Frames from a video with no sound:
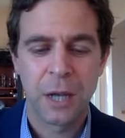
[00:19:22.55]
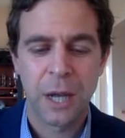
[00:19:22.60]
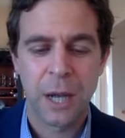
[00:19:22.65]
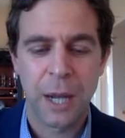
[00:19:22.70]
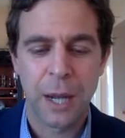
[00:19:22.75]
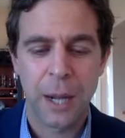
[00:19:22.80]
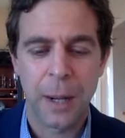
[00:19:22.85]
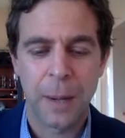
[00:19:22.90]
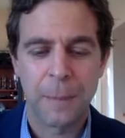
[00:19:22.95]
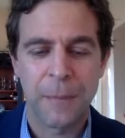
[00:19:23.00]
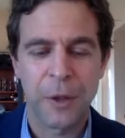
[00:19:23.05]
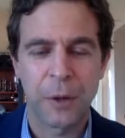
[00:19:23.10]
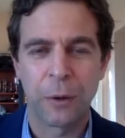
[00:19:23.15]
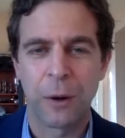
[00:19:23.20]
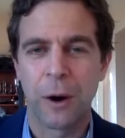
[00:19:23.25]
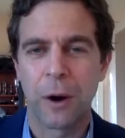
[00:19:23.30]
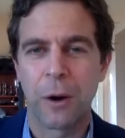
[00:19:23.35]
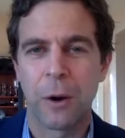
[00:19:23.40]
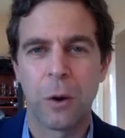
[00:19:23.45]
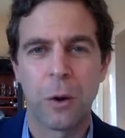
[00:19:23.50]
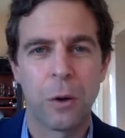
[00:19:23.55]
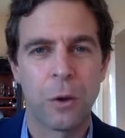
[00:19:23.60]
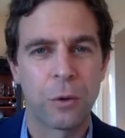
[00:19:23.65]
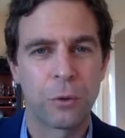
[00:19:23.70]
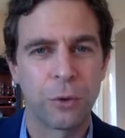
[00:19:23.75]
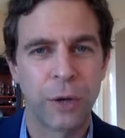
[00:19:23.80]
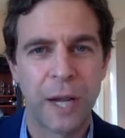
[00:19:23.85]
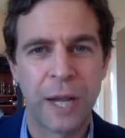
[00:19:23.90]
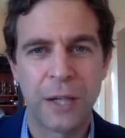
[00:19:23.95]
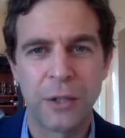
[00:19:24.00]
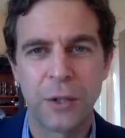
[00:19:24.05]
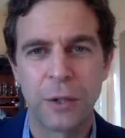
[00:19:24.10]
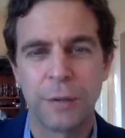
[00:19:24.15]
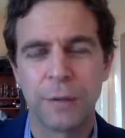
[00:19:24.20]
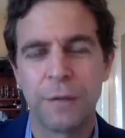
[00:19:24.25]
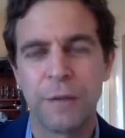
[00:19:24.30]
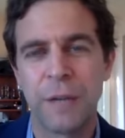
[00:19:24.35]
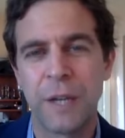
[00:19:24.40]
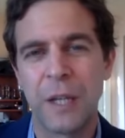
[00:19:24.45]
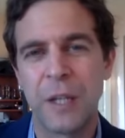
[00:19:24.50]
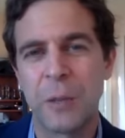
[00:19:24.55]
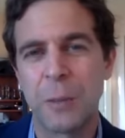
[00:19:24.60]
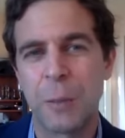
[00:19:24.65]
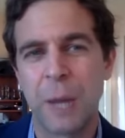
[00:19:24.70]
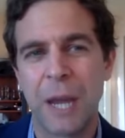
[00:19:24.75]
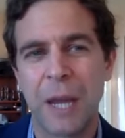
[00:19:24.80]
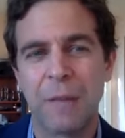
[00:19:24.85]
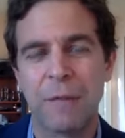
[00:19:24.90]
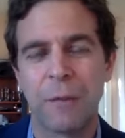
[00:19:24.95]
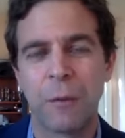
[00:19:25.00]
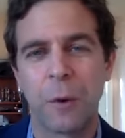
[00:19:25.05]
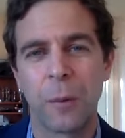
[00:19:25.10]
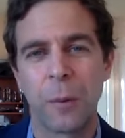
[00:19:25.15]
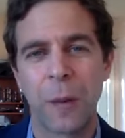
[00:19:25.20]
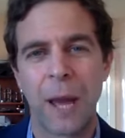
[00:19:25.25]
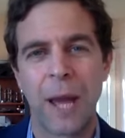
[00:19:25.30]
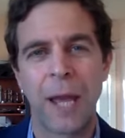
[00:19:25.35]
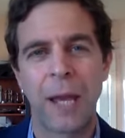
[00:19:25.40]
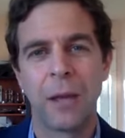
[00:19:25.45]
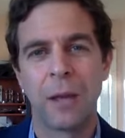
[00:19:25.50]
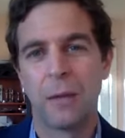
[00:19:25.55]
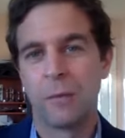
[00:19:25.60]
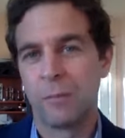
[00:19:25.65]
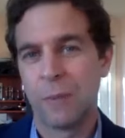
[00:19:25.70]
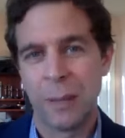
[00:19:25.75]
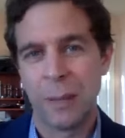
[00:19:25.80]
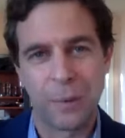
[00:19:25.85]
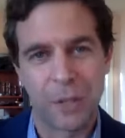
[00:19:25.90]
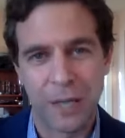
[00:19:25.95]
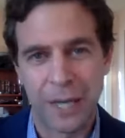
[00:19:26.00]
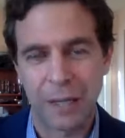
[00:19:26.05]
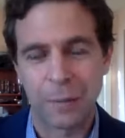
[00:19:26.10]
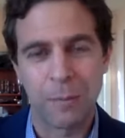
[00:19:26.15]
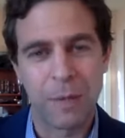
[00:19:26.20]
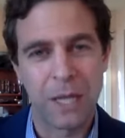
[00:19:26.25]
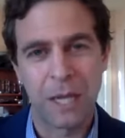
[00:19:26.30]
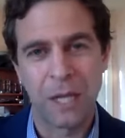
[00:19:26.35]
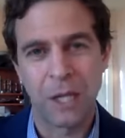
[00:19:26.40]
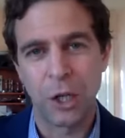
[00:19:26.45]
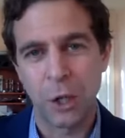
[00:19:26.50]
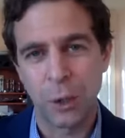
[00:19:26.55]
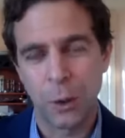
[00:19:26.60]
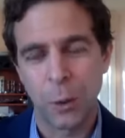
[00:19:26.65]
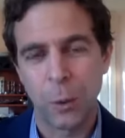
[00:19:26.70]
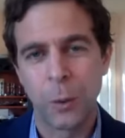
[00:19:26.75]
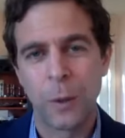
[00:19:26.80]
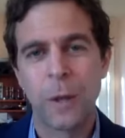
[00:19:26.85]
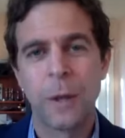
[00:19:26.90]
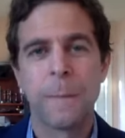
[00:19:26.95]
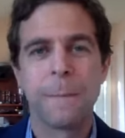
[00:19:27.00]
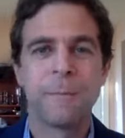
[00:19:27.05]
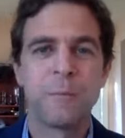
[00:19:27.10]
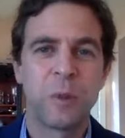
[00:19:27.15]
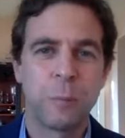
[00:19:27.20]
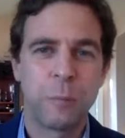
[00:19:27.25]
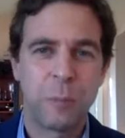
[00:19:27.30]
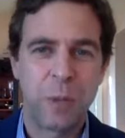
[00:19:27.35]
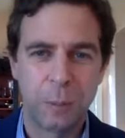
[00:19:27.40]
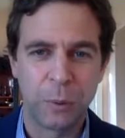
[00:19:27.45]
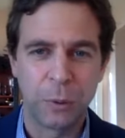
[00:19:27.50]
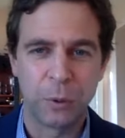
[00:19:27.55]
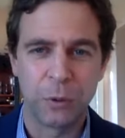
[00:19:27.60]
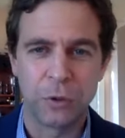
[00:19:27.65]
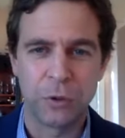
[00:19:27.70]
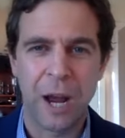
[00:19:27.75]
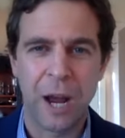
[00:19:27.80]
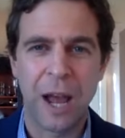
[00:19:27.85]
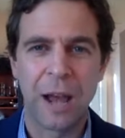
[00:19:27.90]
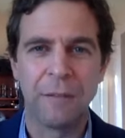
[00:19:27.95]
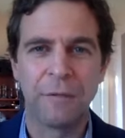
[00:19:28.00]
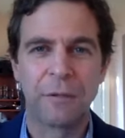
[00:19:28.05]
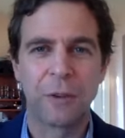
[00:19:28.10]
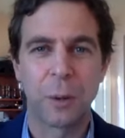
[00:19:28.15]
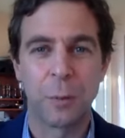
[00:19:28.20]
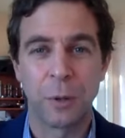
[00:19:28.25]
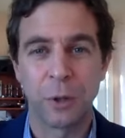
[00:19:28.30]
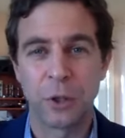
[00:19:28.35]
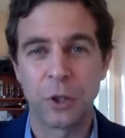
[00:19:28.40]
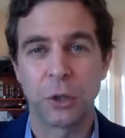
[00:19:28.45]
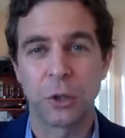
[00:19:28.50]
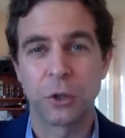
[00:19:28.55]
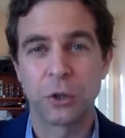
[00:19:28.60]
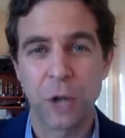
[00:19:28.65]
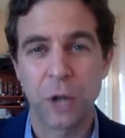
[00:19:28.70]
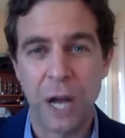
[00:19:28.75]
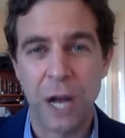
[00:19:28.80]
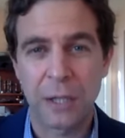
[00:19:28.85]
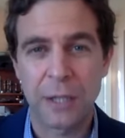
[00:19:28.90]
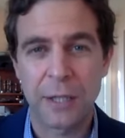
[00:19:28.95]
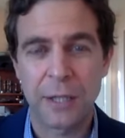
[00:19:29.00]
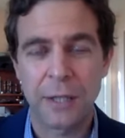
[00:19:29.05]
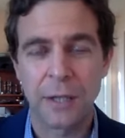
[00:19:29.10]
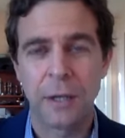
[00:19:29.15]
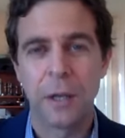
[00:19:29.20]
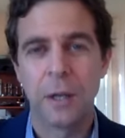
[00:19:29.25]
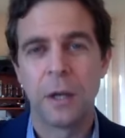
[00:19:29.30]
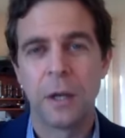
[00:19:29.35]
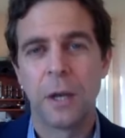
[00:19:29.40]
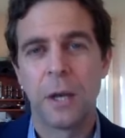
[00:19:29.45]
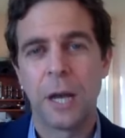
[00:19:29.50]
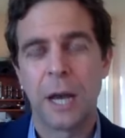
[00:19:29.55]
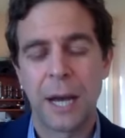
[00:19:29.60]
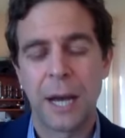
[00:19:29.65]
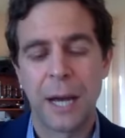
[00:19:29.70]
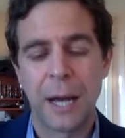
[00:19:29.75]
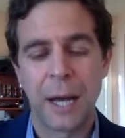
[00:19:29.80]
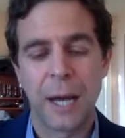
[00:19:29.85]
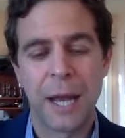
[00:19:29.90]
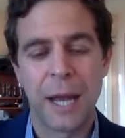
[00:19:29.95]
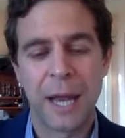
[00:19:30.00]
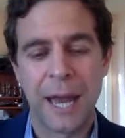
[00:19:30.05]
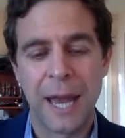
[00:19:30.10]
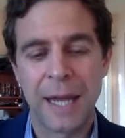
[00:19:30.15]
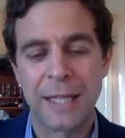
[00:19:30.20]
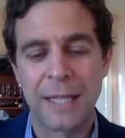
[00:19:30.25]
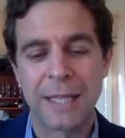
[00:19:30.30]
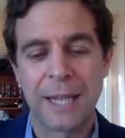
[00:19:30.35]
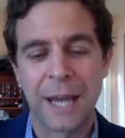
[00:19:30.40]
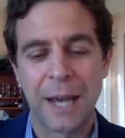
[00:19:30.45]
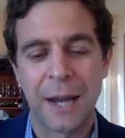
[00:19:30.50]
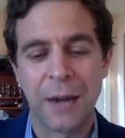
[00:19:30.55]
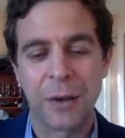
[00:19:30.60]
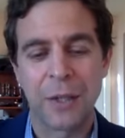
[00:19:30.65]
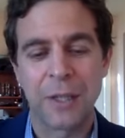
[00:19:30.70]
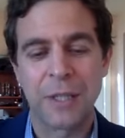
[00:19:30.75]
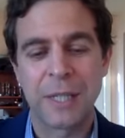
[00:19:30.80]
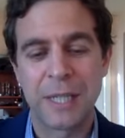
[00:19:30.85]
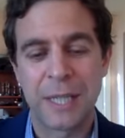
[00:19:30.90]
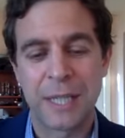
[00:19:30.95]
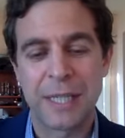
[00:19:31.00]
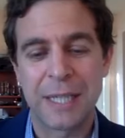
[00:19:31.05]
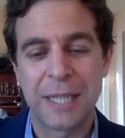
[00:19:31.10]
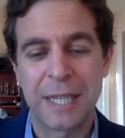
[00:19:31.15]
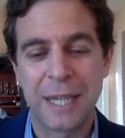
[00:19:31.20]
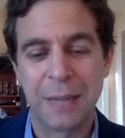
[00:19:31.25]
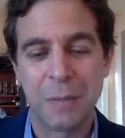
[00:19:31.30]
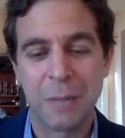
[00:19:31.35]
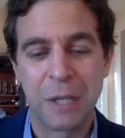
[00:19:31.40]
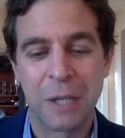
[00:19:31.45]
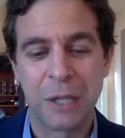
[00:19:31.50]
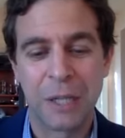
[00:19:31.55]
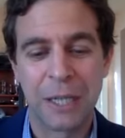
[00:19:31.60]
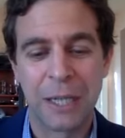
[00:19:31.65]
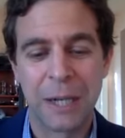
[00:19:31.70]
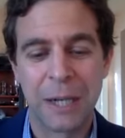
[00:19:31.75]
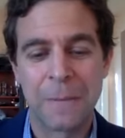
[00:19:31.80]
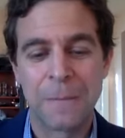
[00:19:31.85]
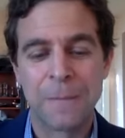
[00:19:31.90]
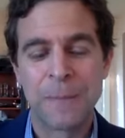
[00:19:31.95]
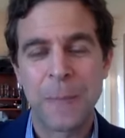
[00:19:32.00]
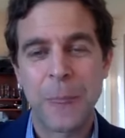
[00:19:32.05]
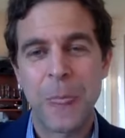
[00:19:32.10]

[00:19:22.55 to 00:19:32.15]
Um, there are a whole range of fees paid for by people like me and you, people who drive commercial trucks, uh, and that is down 16 million.